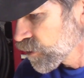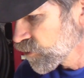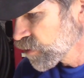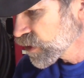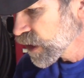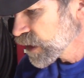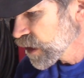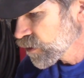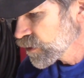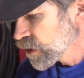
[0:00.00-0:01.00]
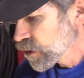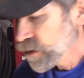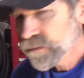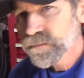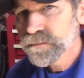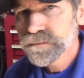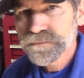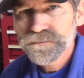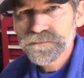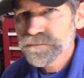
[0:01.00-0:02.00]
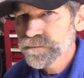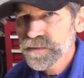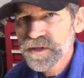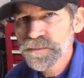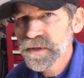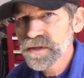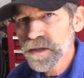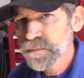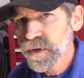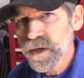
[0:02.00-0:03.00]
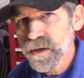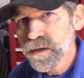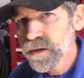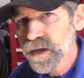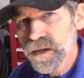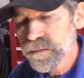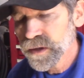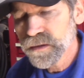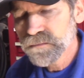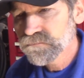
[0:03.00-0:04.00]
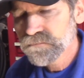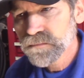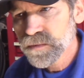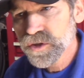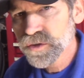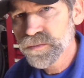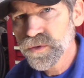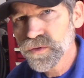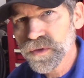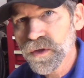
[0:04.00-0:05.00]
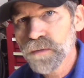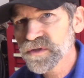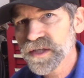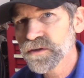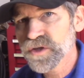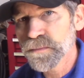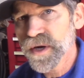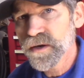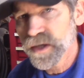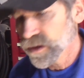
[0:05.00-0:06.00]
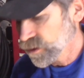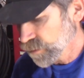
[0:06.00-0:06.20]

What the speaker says: Put that down in there. Spins like butter. Smooth. Almost like there's a bearing on the